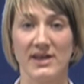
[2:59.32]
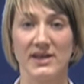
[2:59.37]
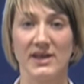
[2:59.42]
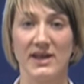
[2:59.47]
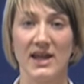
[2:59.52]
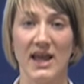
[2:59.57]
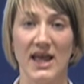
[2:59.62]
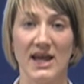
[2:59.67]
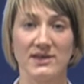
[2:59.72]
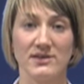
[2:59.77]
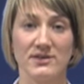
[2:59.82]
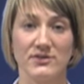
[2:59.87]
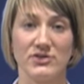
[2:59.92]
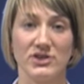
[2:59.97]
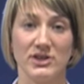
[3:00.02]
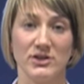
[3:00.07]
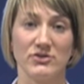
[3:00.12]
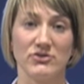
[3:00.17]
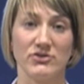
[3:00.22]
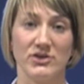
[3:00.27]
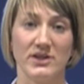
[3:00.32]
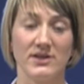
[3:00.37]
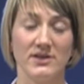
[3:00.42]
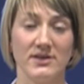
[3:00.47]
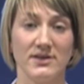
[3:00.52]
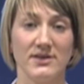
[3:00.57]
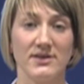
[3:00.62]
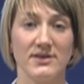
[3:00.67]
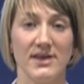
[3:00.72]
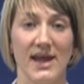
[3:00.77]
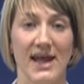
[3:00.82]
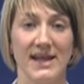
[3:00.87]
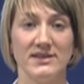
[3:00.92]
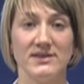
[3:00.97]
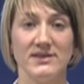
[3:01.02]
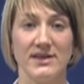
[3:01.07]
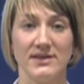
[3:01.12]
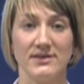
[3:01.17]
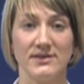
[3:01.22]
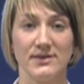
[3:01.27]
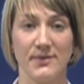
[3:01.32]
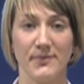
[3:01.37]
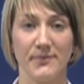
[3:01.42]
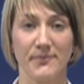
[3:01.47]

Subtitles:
and neglect of children ended.